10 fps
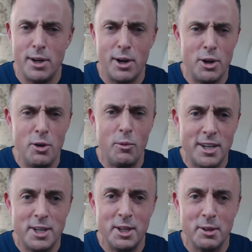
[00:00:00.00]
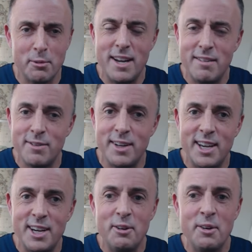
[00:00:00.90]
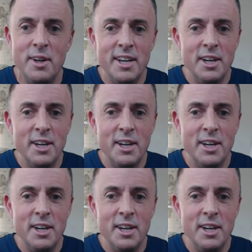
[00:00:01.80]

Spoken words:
Are you watching the right video?